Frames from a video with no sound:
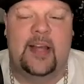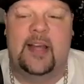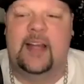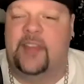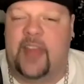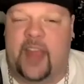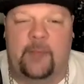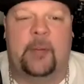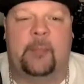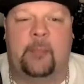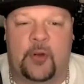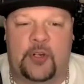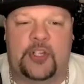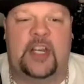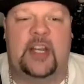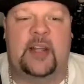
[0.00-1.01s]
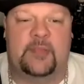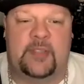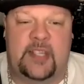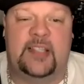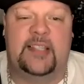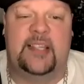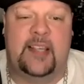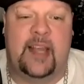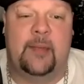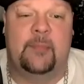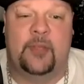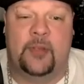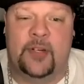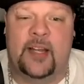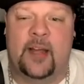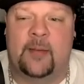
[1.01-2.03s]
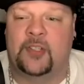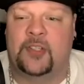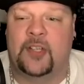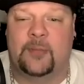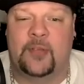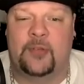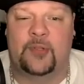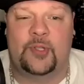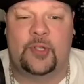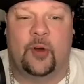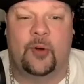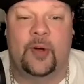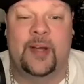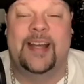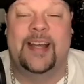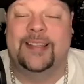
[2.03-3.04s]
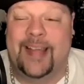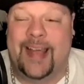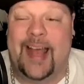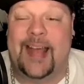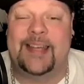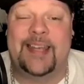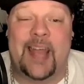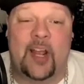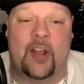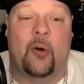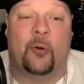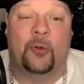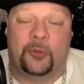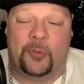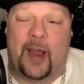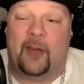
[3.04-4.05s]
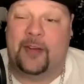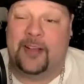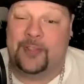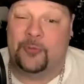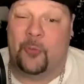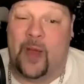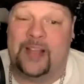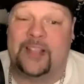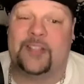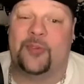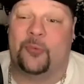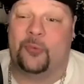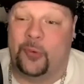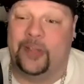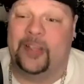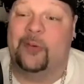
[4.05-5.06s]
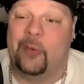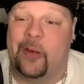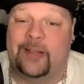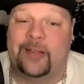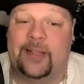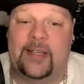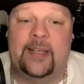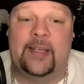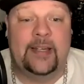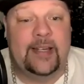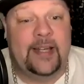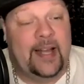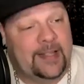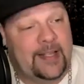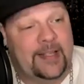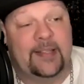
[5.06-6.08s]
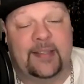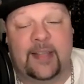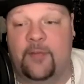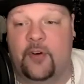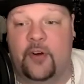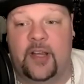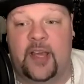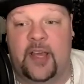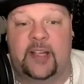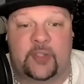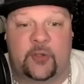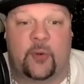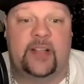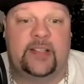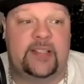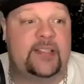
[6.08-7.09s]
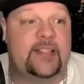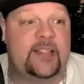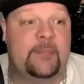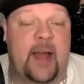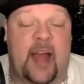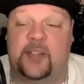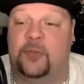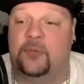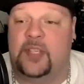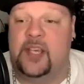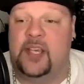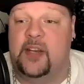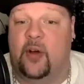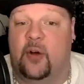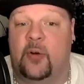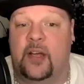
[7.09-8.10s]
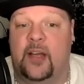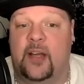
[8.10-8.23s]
they've been pushing him since he debuted in MLW, so they had to get gold around his waist really quickly, and they delivered, and it's great to see bad dude Tito